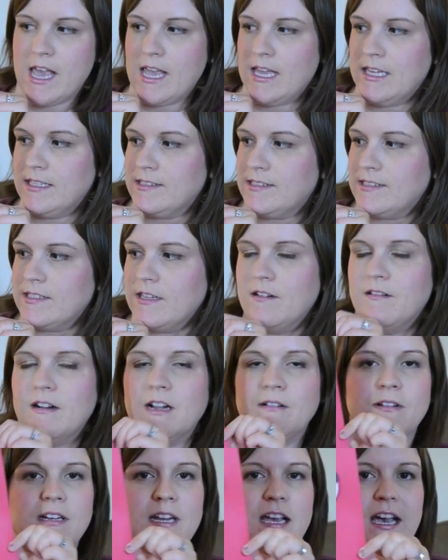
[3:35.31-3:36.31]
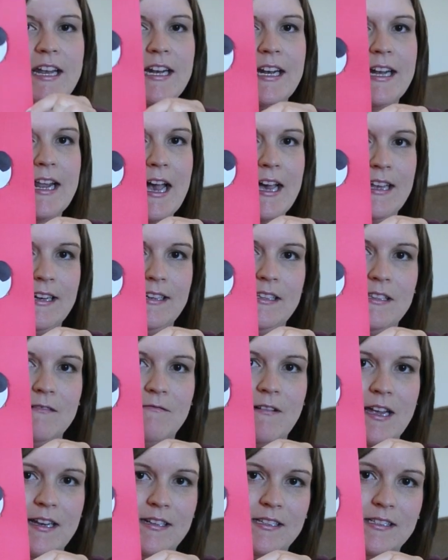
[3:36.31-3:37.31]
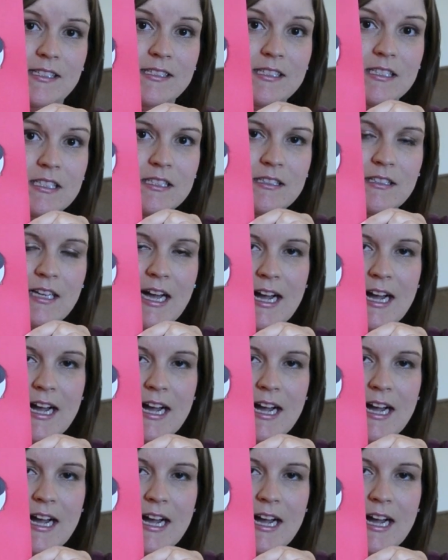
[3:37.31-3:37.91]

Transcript: and so I went ahead and added the white just as a little